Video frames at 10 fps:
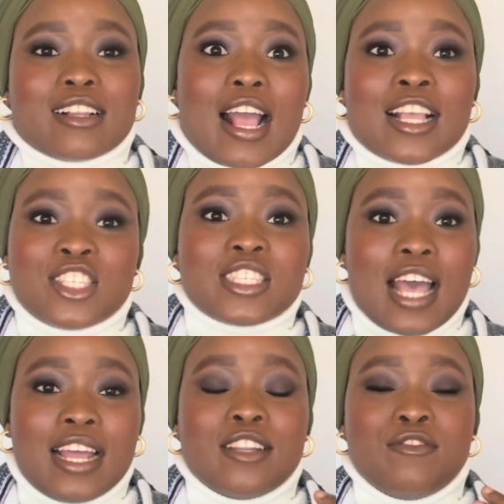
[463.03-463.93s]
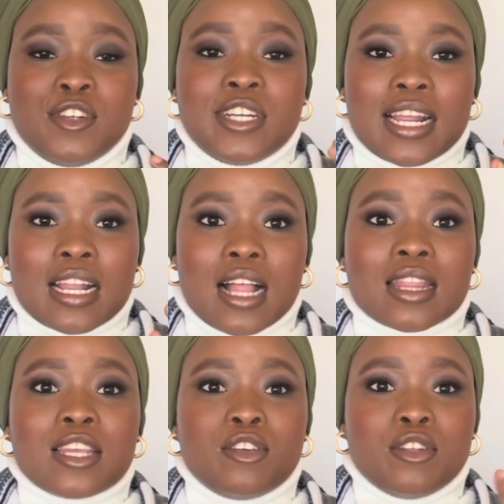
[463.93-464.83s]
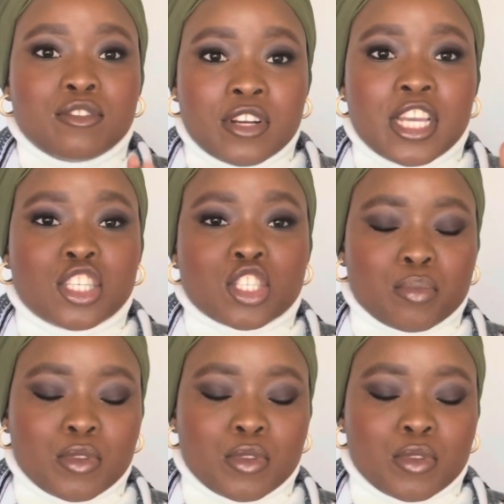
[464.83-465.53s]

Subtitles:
I just had a very unhealthy relationship